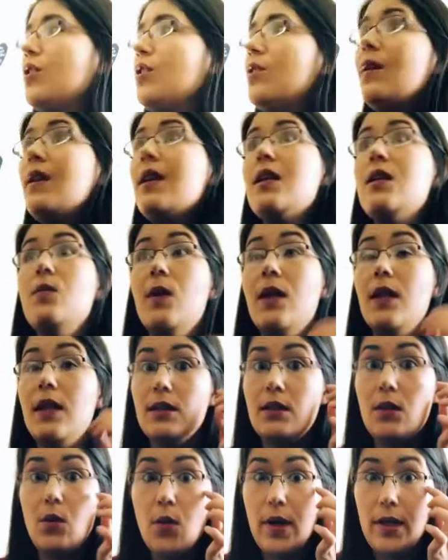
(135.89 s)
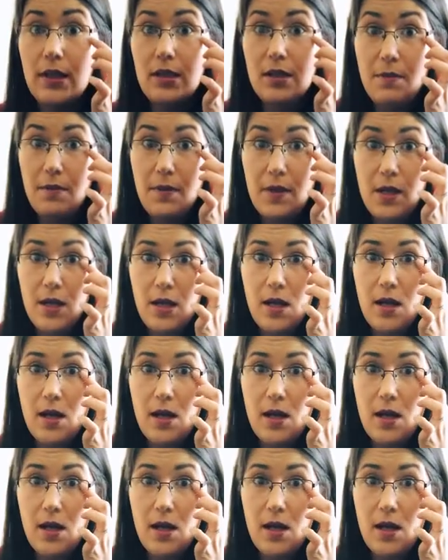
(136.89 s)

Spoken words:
This one is going to be